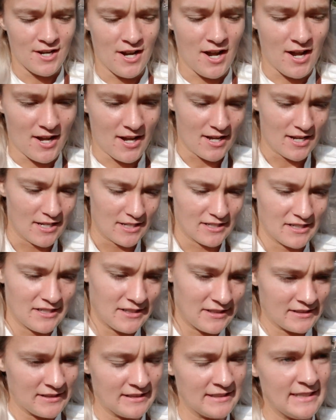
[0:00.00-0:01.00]
I
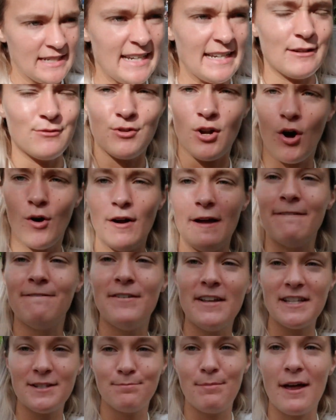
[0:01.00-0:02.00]
don't know, it
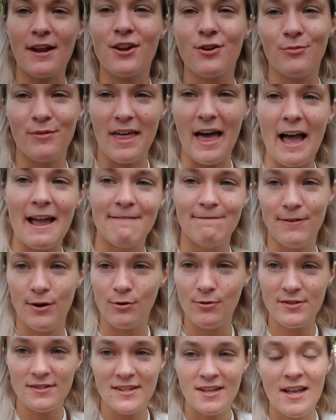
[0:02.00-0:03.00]
fits better with iPhones.